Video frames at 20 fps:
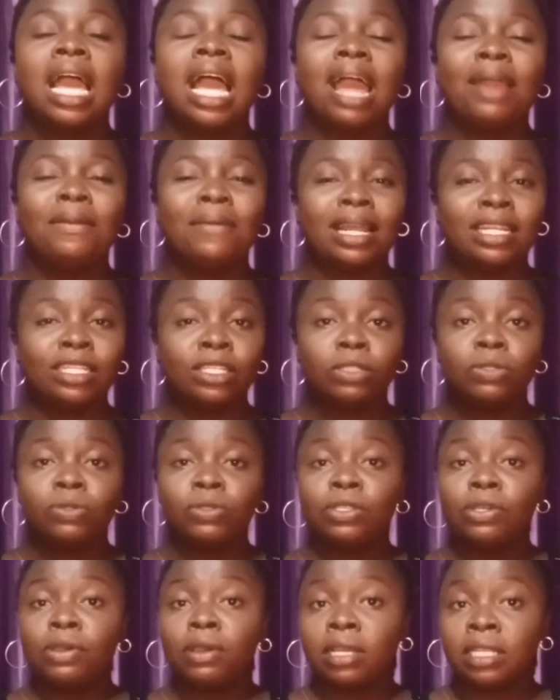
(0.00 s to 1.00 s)
I ran into
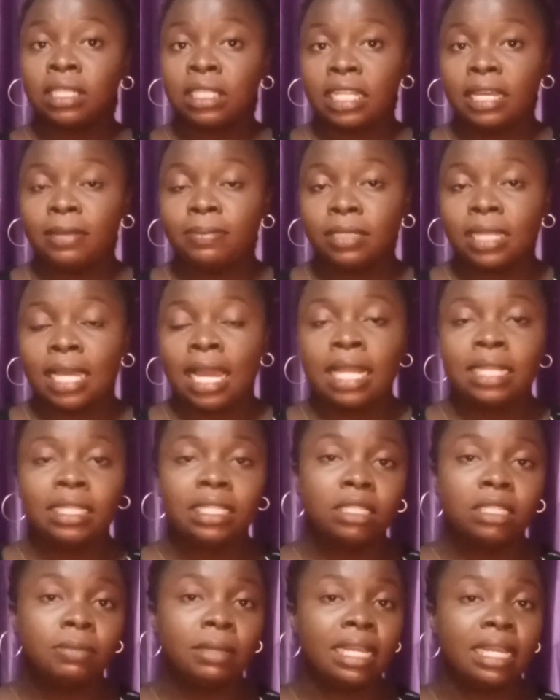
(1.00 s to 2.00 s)
serious debt. And
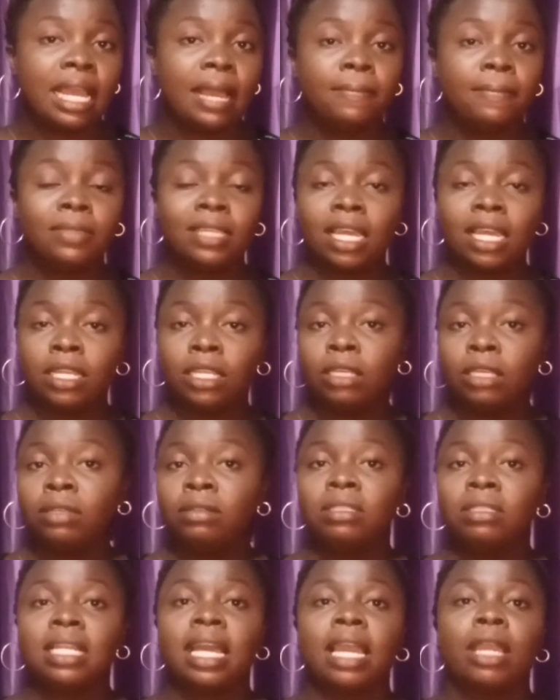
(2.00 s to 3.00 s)
this money I'm telling you
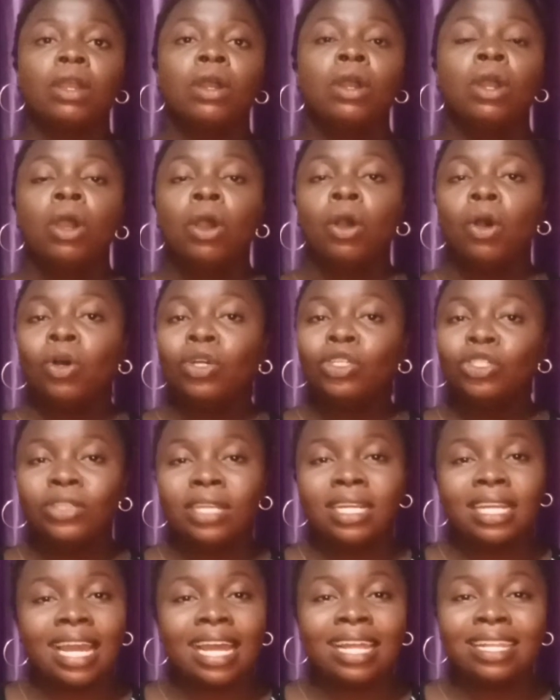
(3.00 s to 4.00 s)
is like
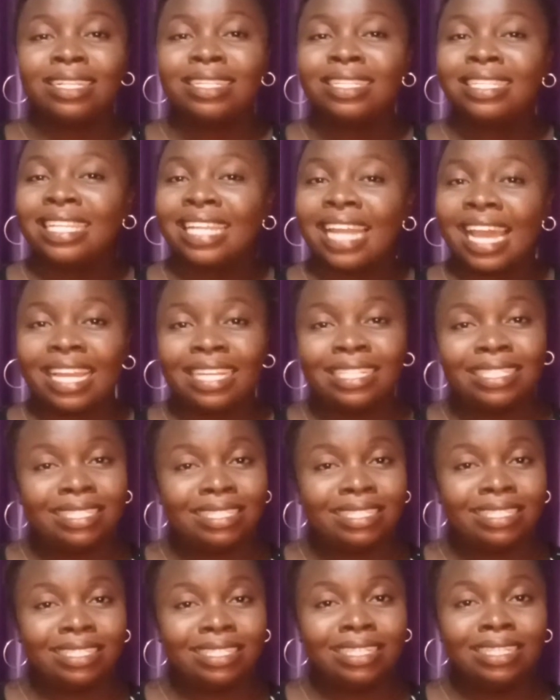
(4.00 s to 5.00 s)

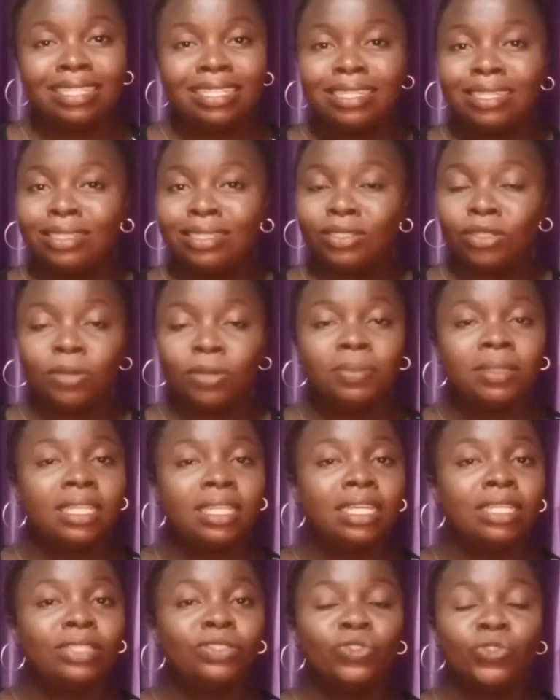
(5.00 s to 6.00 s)
190
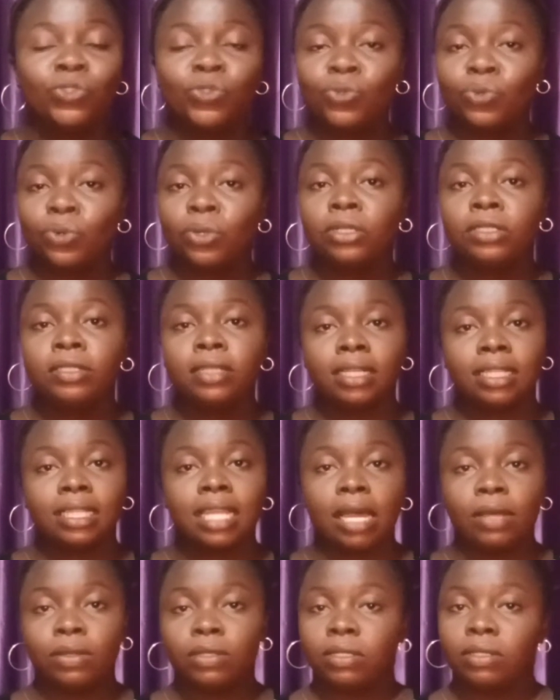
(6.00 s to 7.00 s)
something
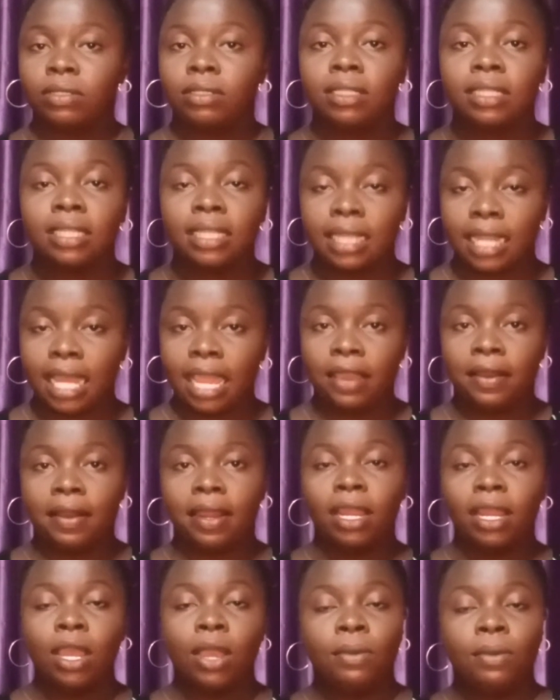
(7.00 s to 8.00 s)
200,000
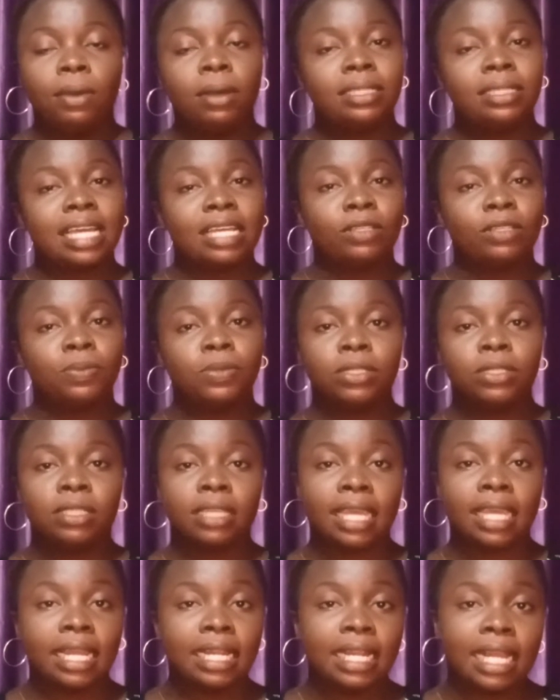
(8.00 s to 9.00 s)
naira. How was I supposed to
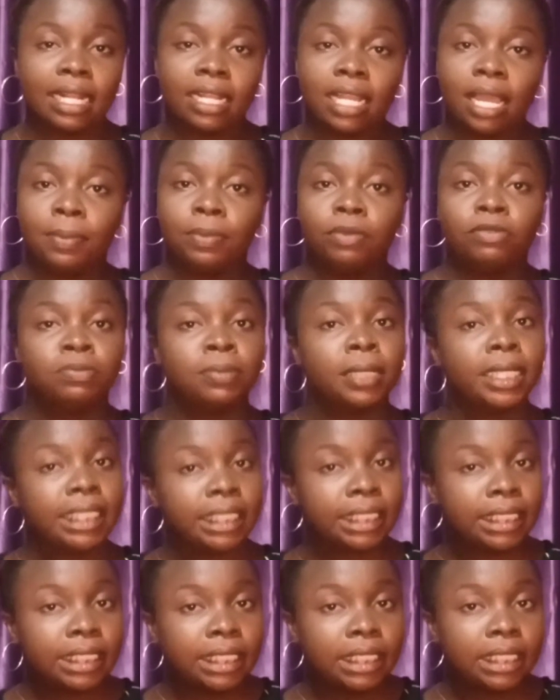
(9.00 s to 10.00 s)
get that type of money?